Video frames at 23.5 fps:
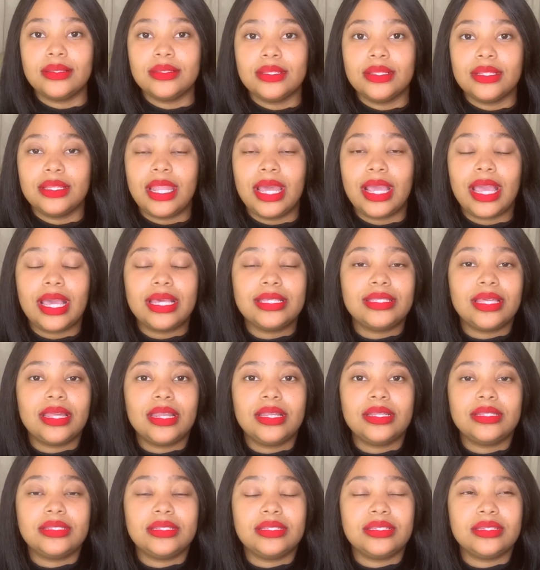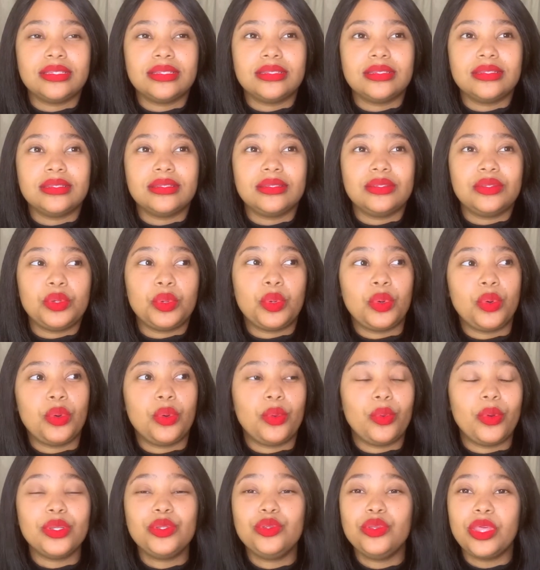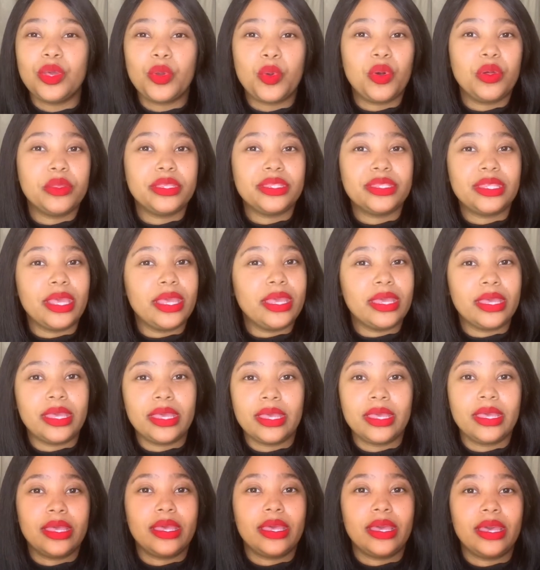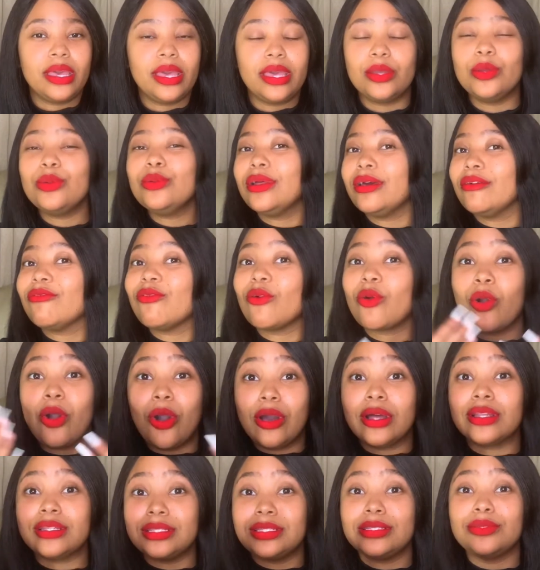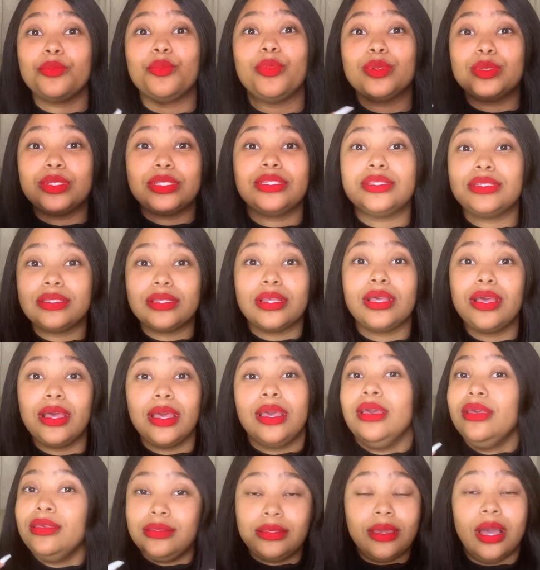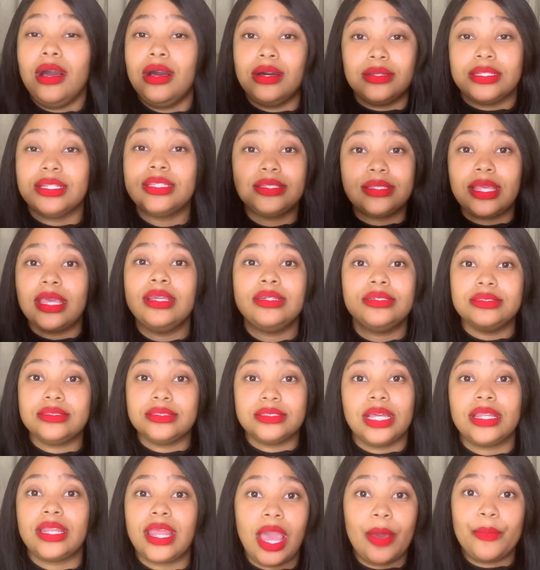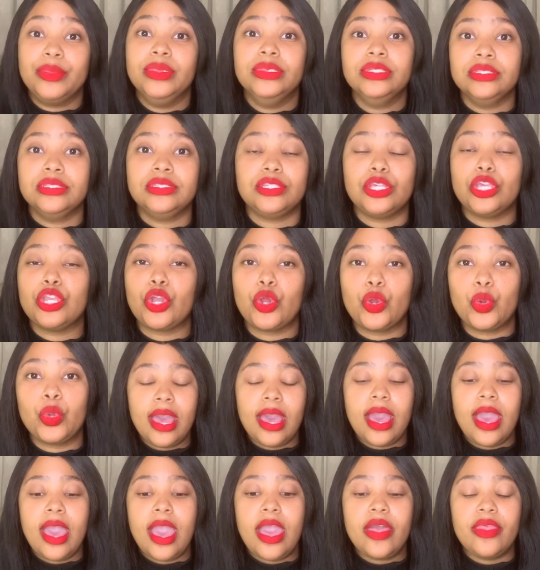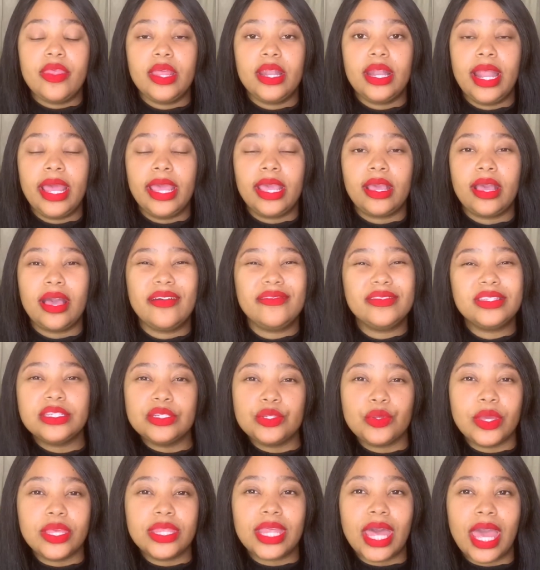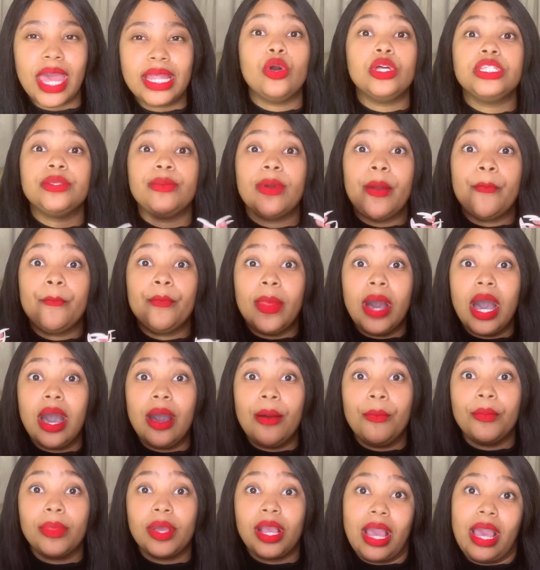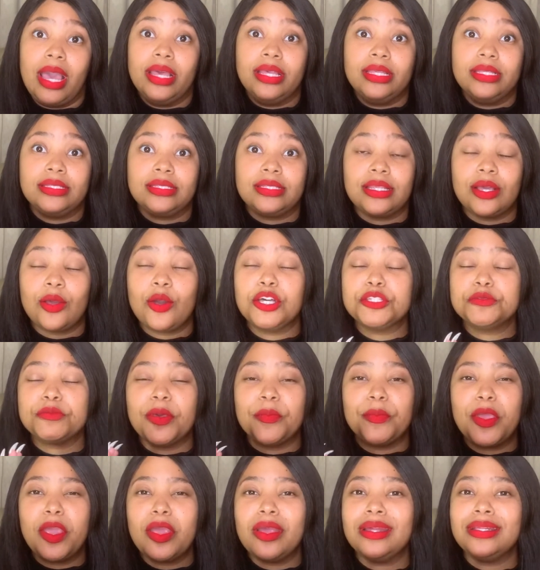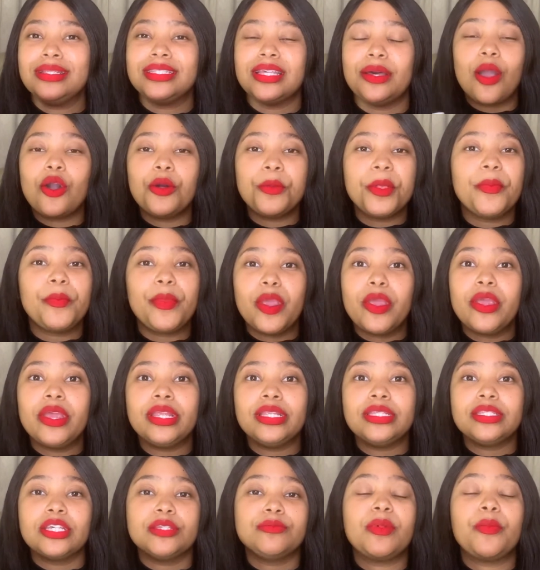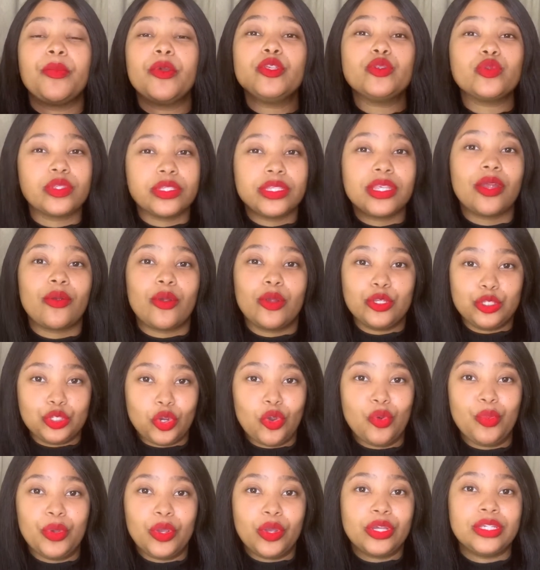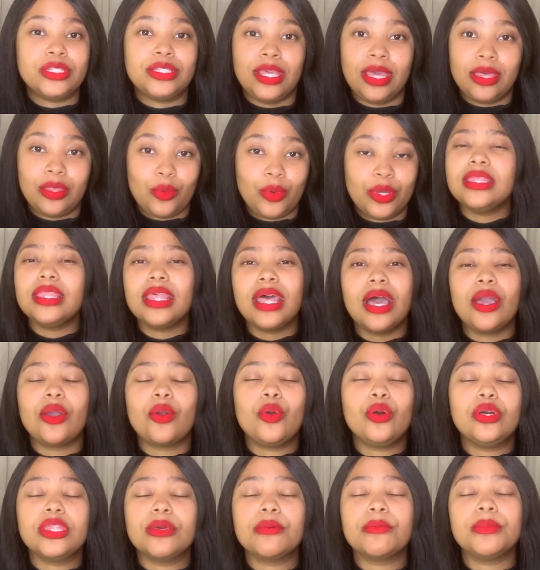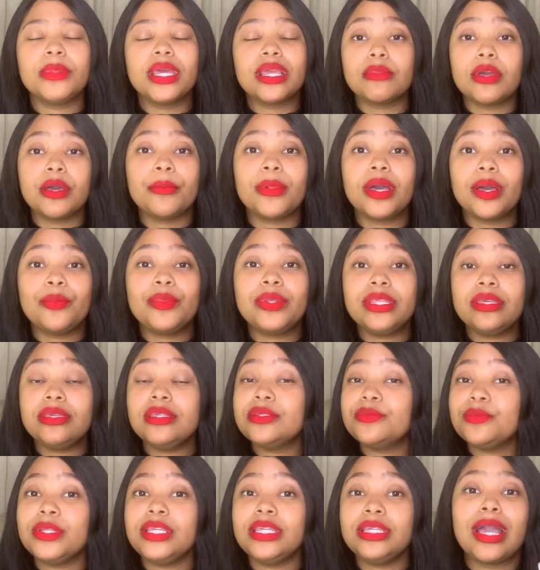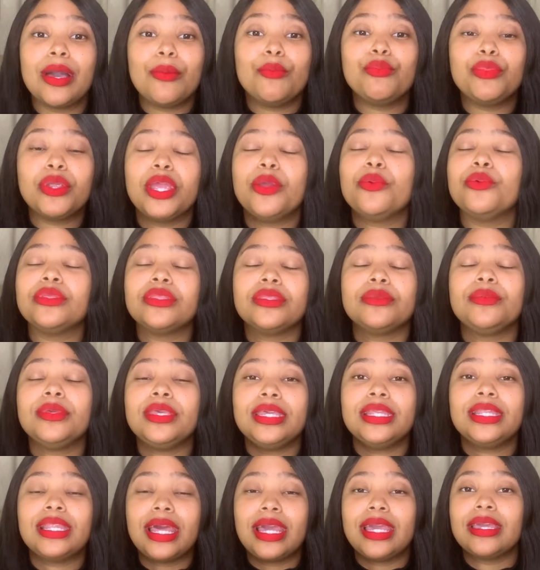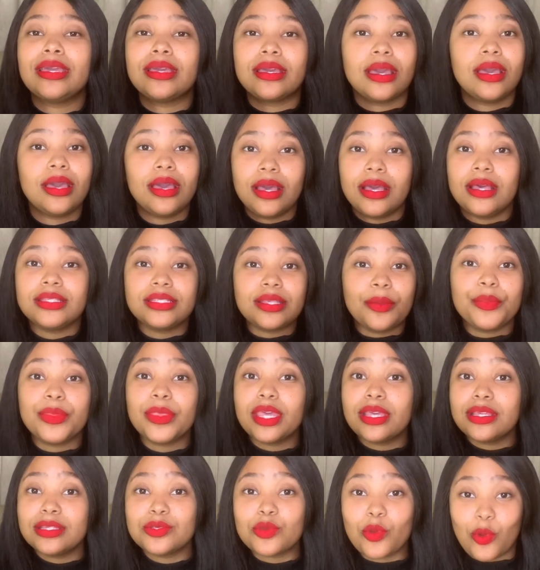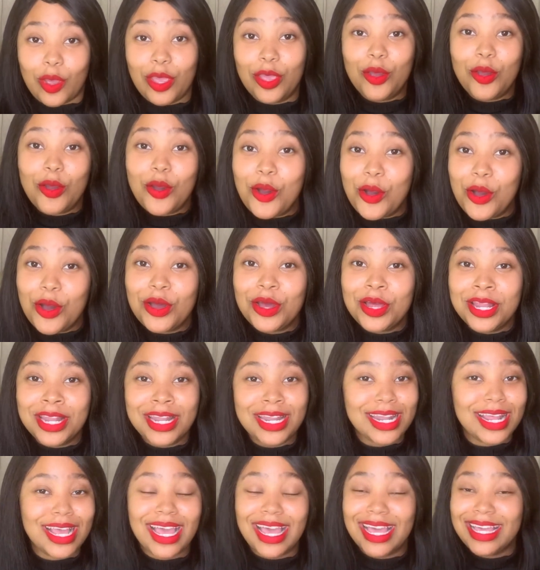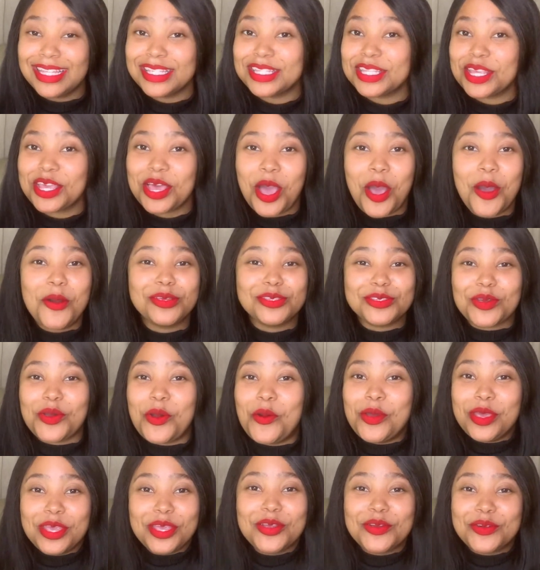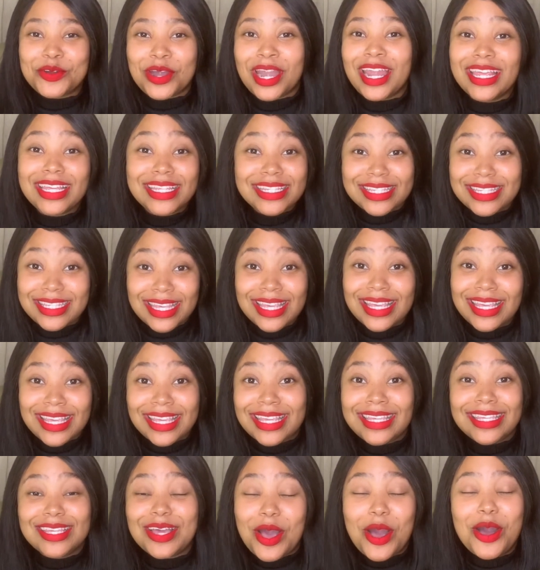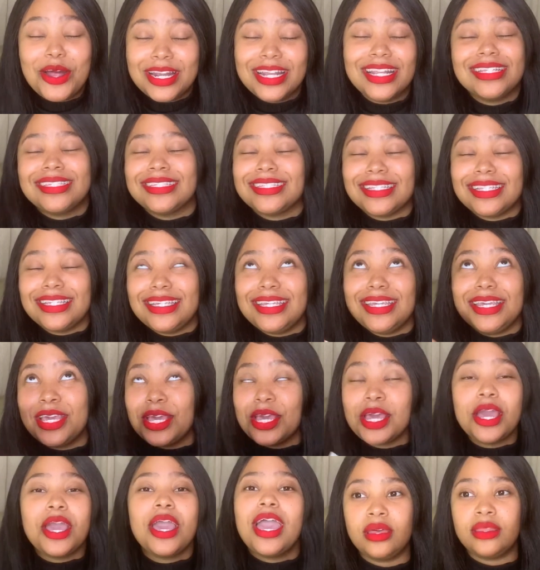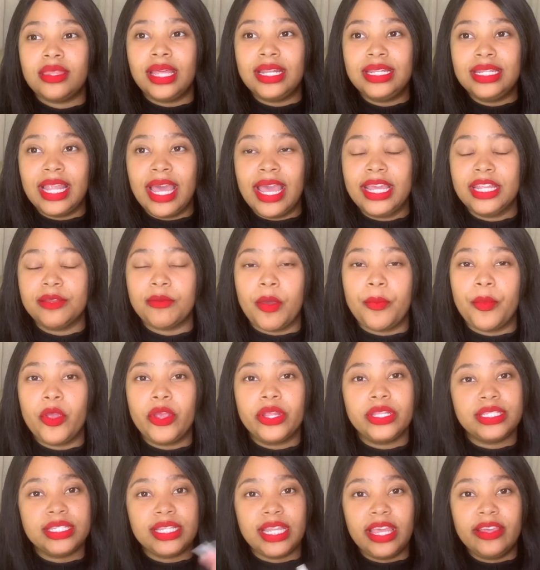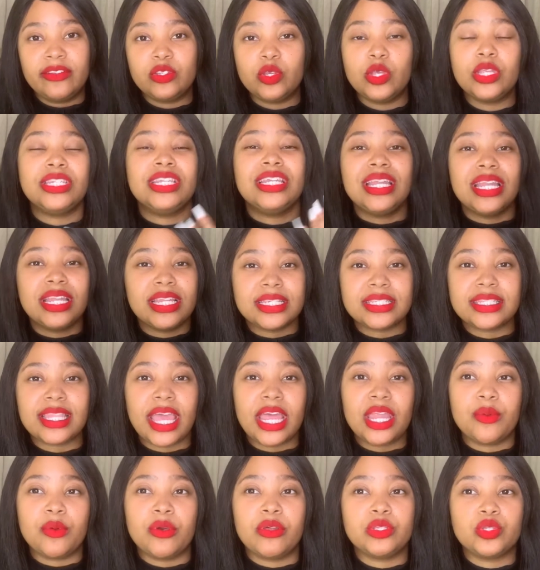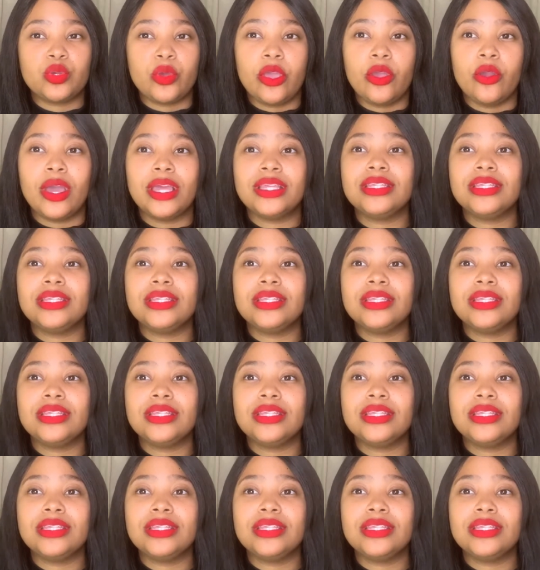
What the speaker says: Like I started, what do they call the thing? I forgot, but yeah, that thing that happens, you know. And then like after doing that, I called my mom, guys, called my parents because my parents were still around Joburg because the other one. I called them, I'm like, Mama, please don't pray with me, like something is going on. Guys, I was going crazy, honestly. That night my parents left, so they didn't understand what was going on.